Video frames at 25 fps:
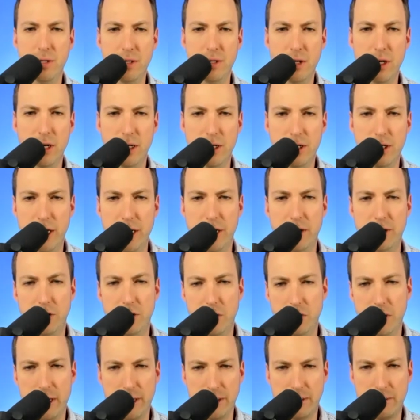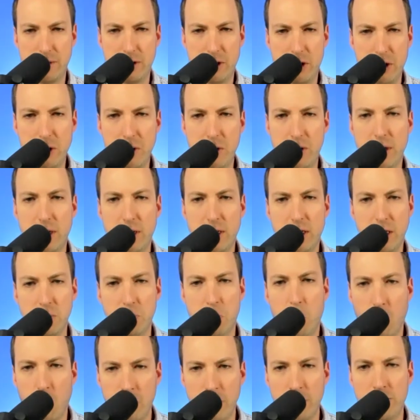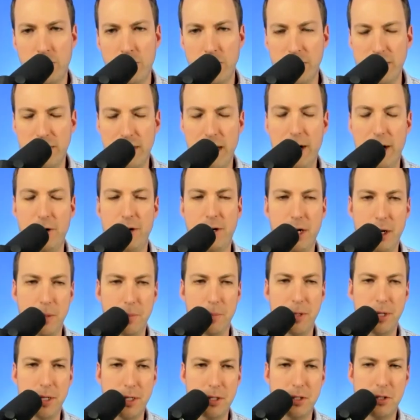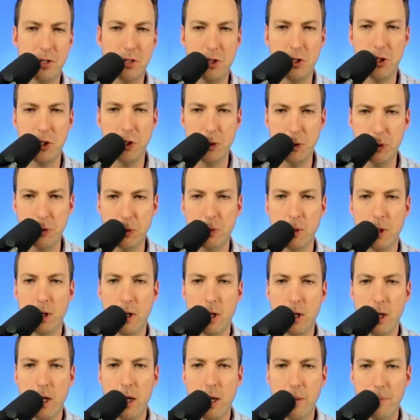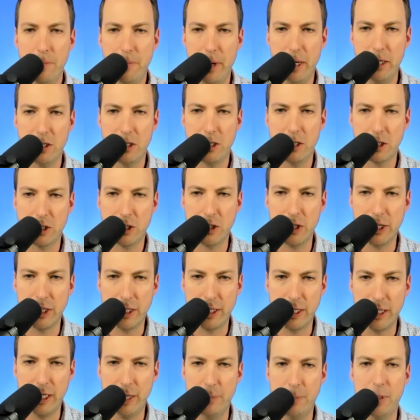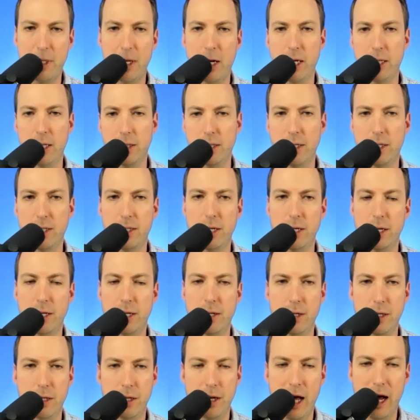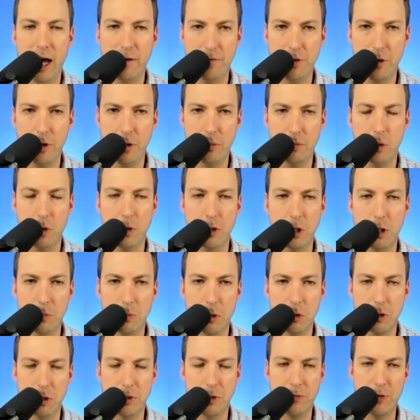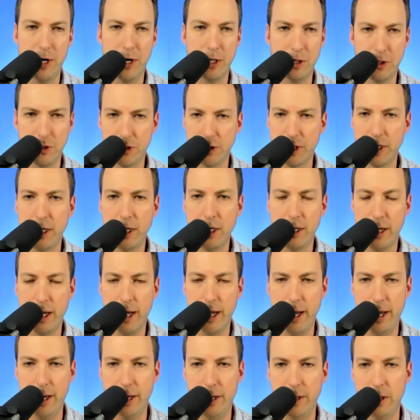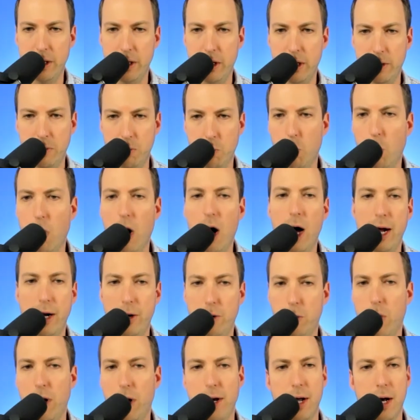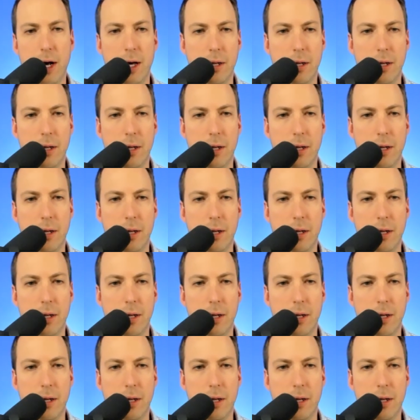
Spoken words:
Daniel. So, like, do you think it's important for entire companies to basically get behind LinkedIn and have their employees posting regularly, and why or why not?